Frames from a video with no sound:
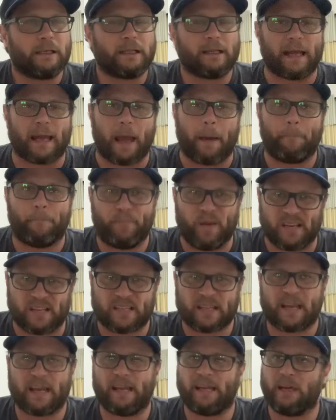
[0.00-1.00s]
like a
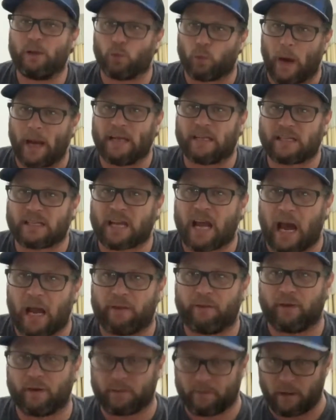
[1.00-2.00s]
biscuity rice
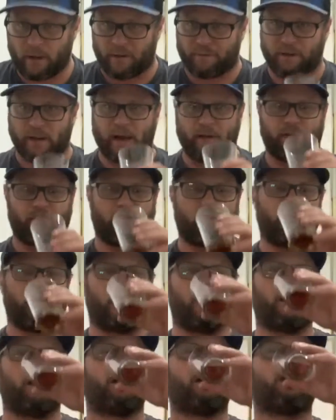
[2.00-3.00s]
kind of a flavor to
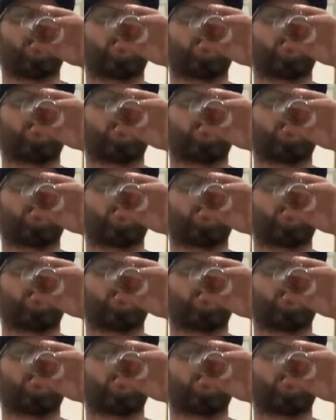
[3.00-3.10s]
it.